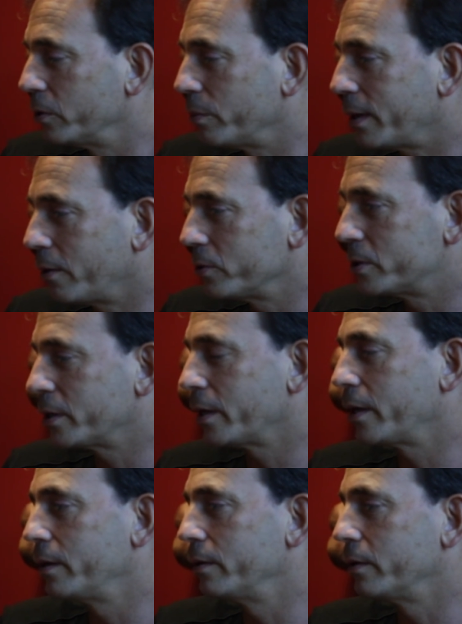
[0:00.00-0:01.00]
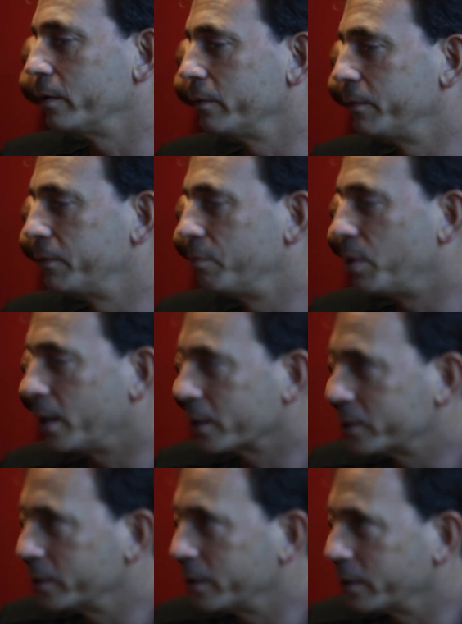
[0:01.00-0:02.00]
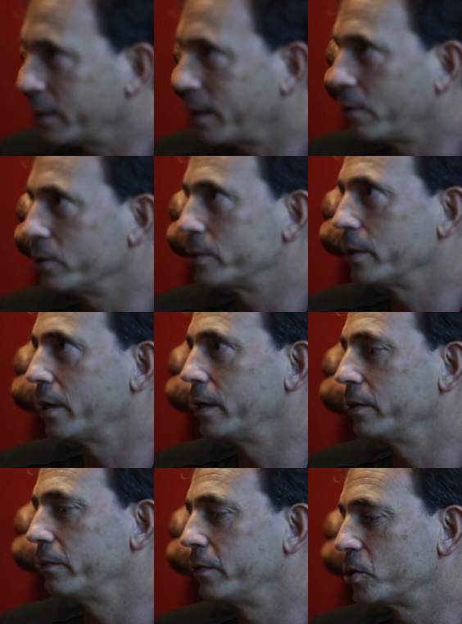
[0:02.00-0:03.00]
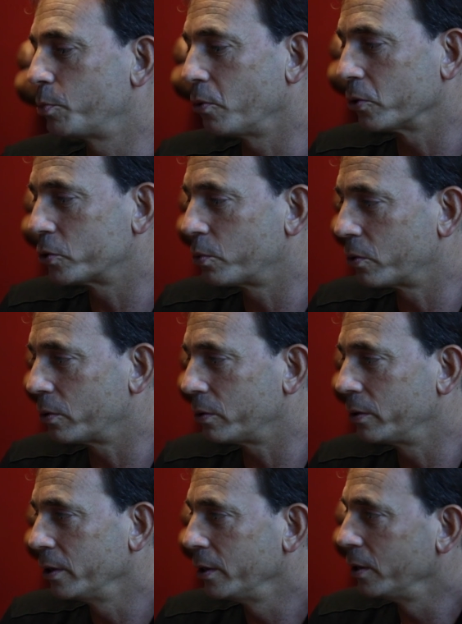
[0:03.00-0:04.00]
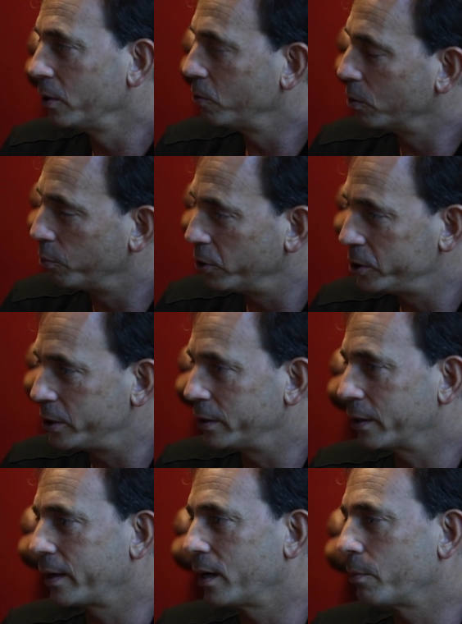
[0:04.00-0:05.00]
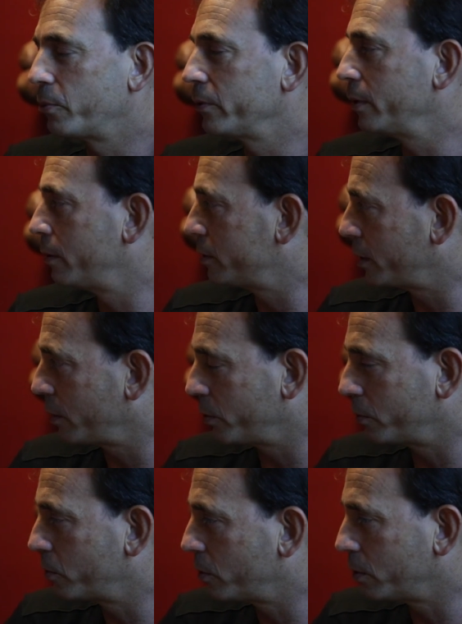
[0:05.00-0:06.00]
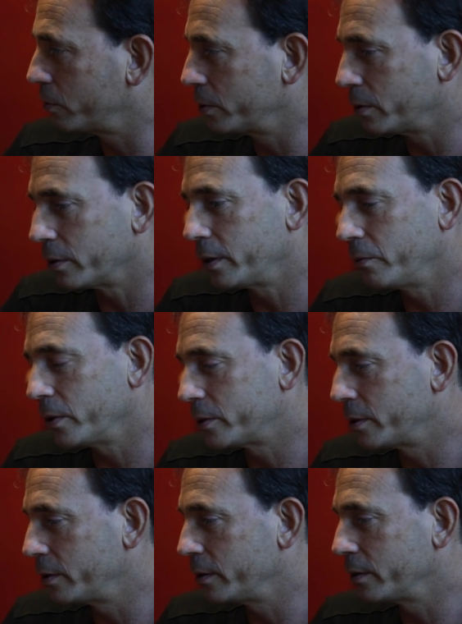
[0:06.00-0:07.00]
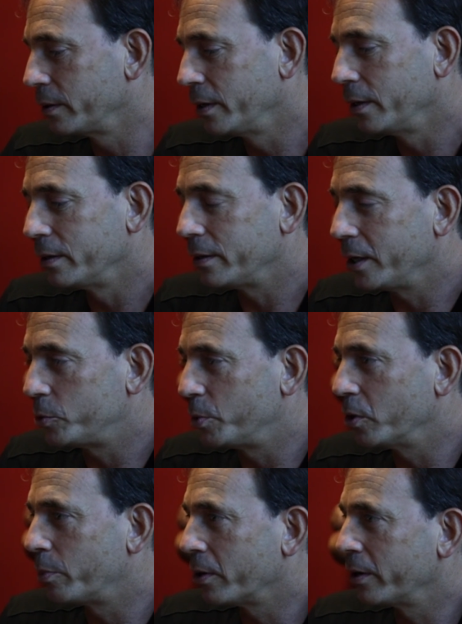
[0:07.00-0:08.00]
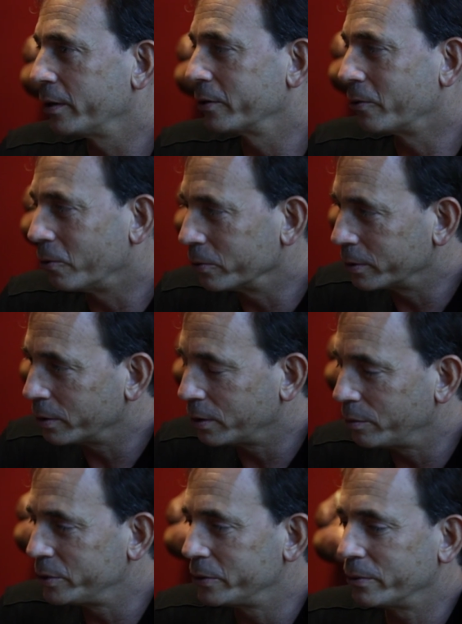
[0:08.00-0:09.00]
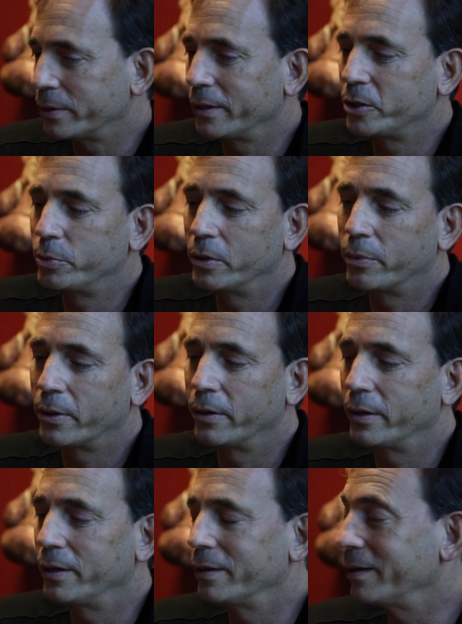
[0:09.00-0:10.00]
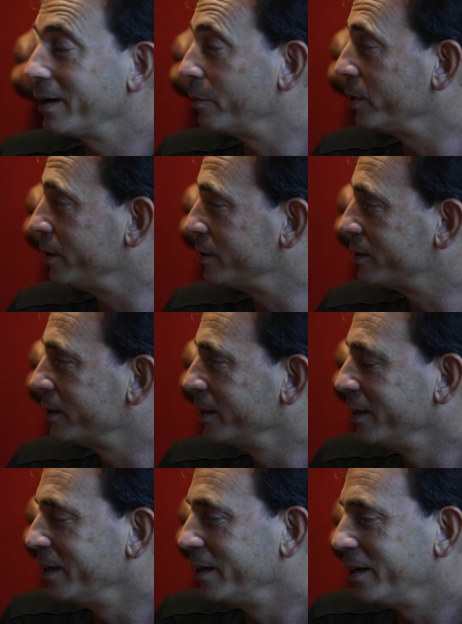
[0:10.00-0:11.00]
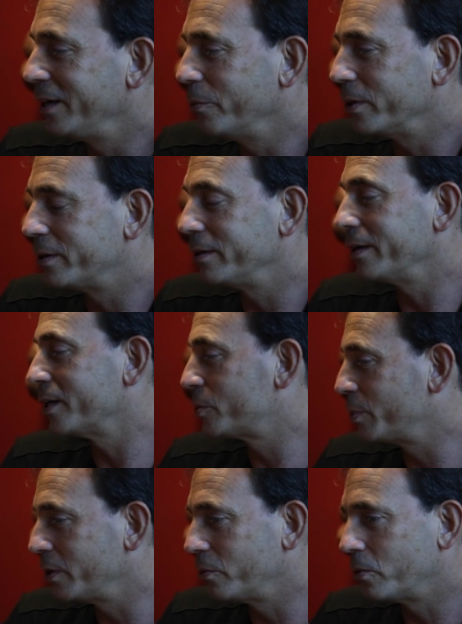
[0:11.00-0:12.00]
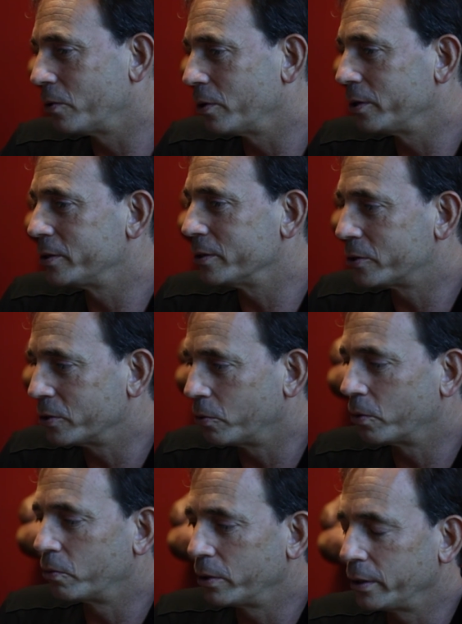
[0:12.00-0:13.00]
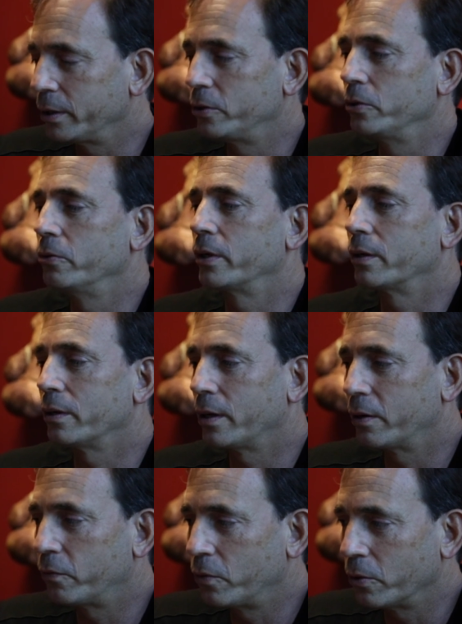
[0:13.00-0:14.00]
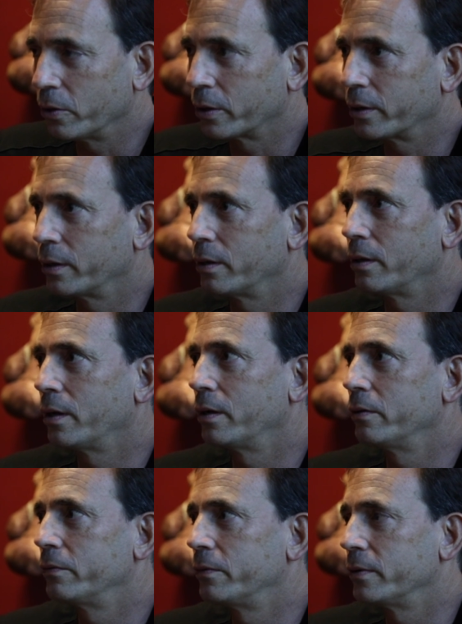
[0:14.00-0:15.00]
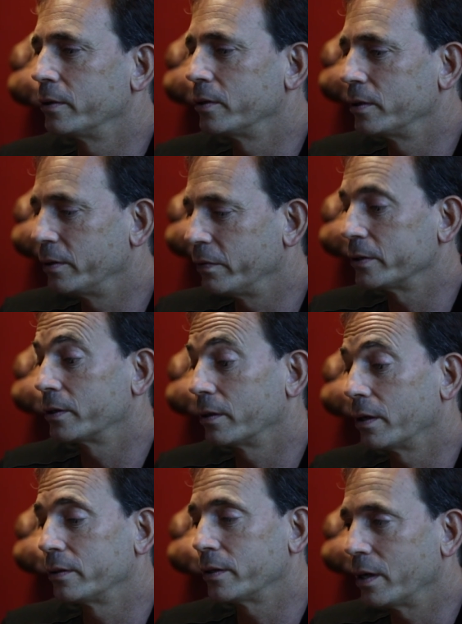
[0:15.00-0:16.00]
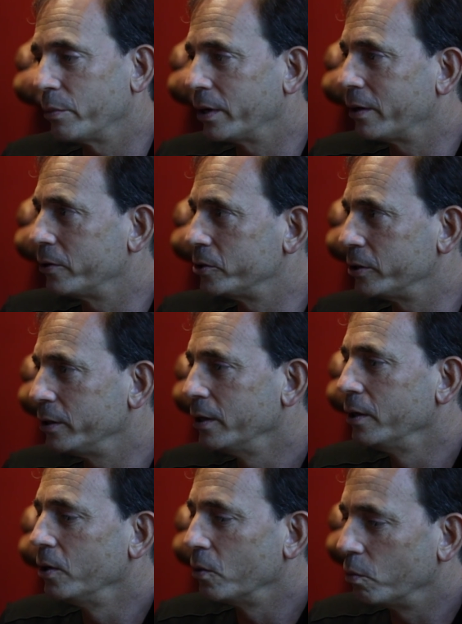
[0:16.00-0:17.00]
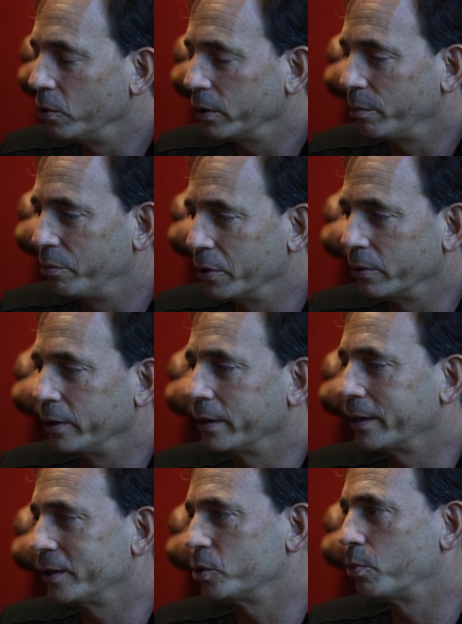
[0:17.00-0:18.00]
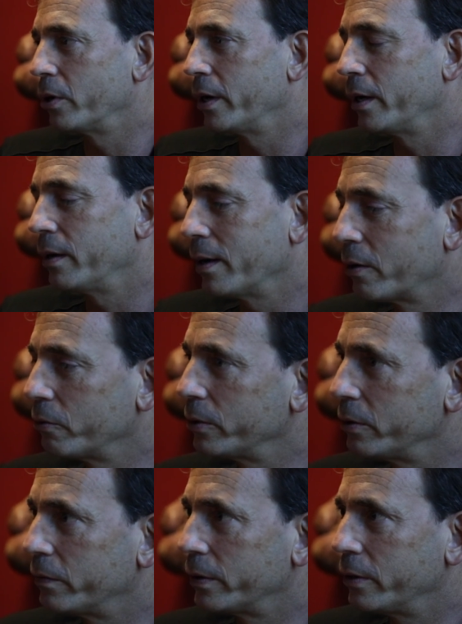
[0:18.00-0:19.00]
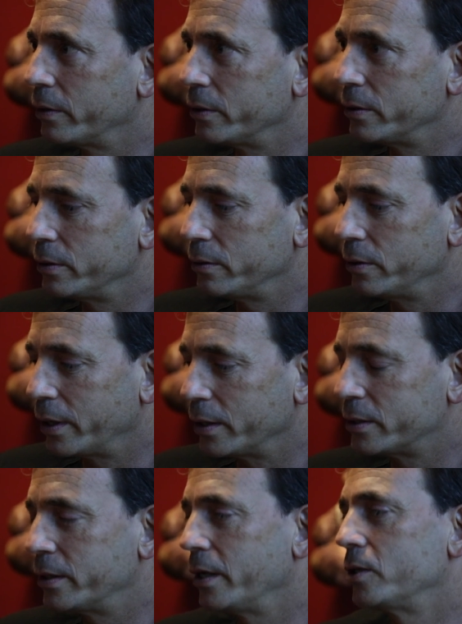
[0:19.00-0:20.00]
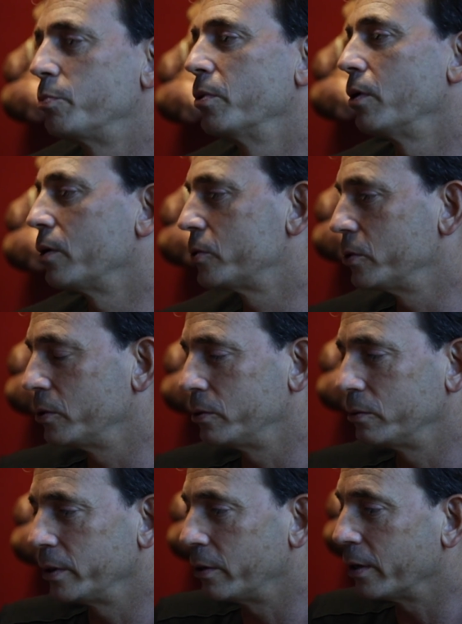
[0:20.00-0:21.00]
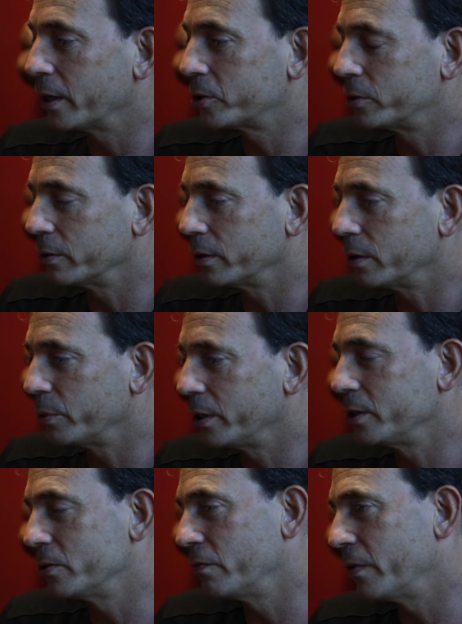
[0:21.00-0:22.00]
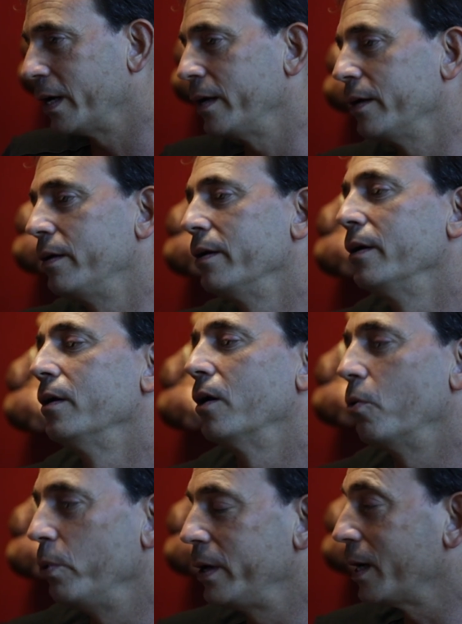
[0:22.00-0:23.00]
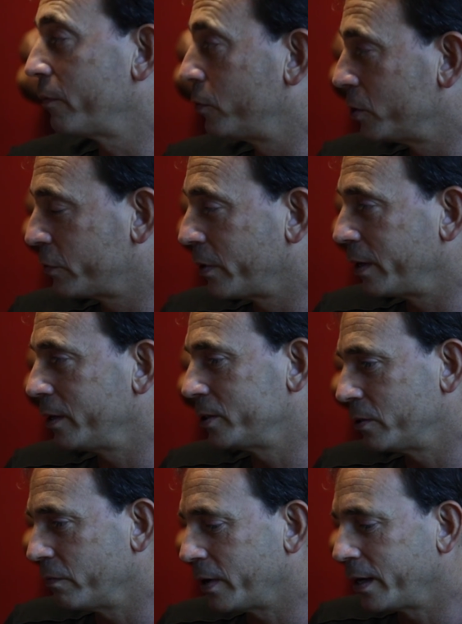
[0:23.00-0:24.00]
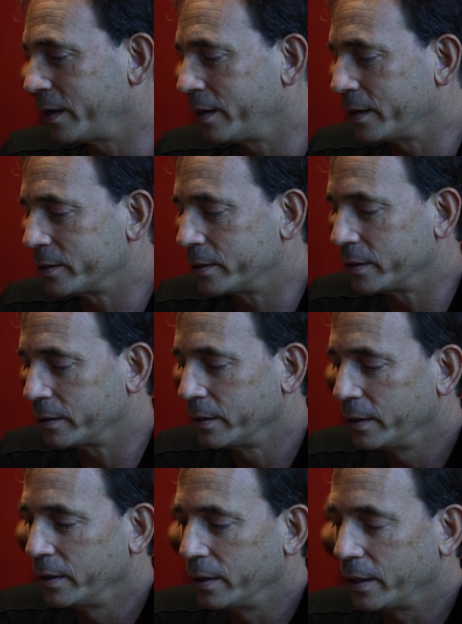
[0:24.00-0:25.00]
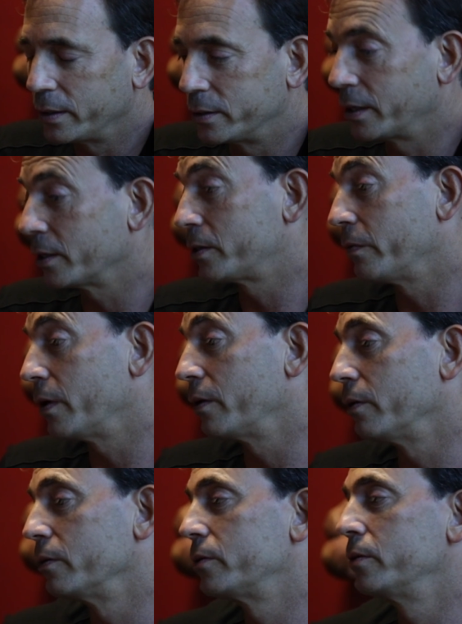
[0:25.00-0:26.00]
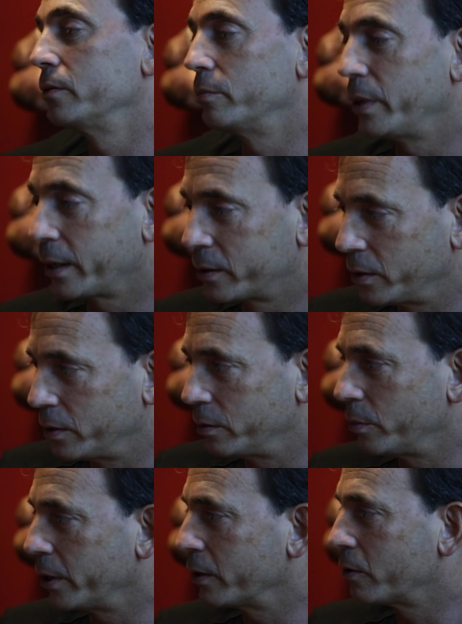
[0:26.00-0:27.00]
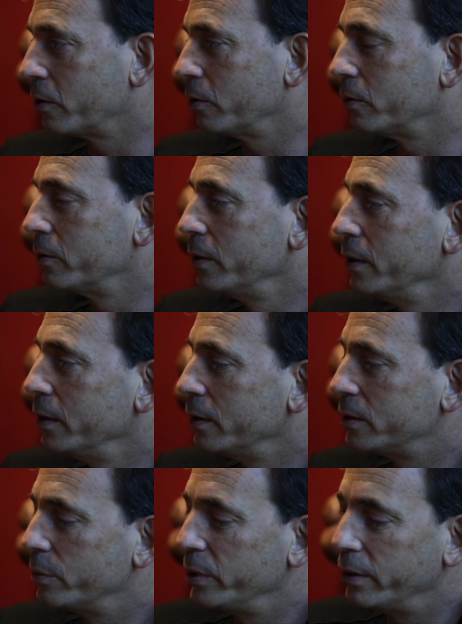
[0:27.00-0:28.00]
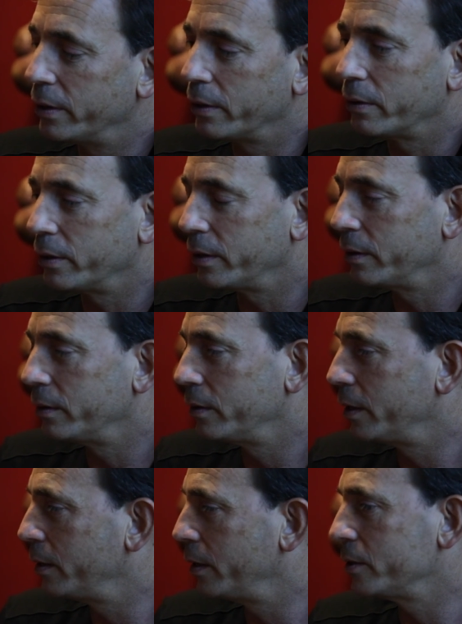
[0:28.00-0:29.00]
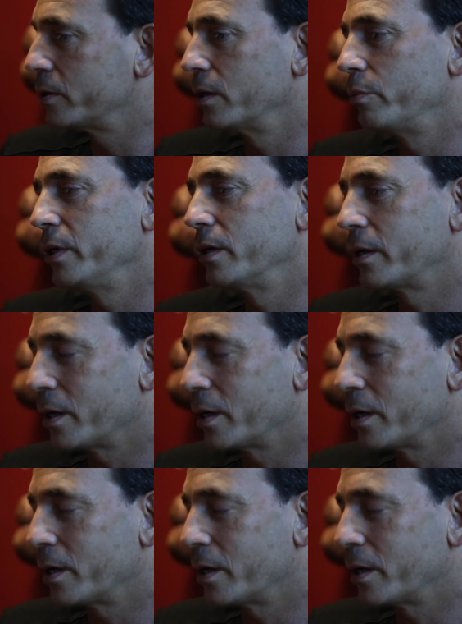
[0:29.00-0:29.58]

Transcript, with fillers: him outside of boxing, outside of the sports world. We're bridging the gap with the entertainment world. You know, he went to the, the H B O party at the Golden Globes. He went to the H B O party at the Emmys. Mm-hmm. He went to the ESPY Awards. And so we're really doing a lot of work and a lot of uh, investing a lot of time and energy, really building his brand, not only over here in the United States, but also internationally. I mean, he's invited a week after his fight. He's invited as the as the guest of honor to back to Monte Carlo to be there, and, and then he's going to be in